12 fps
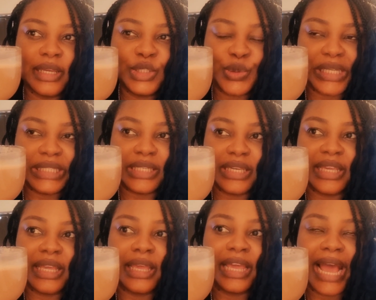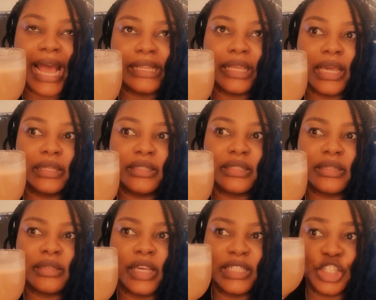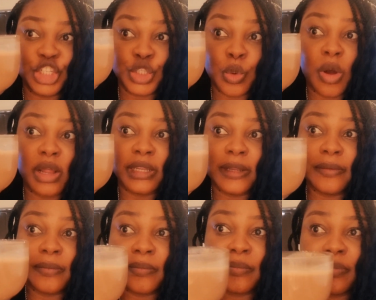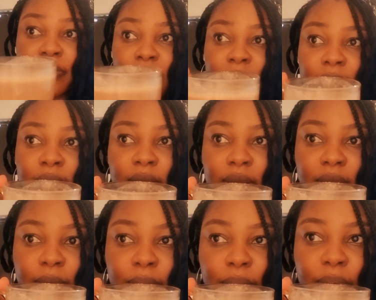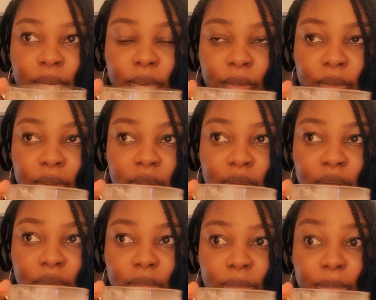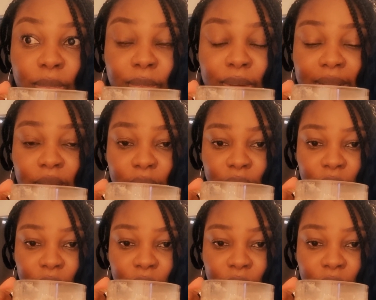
Twenty, and it's is it just a one? Single. So I've got wow.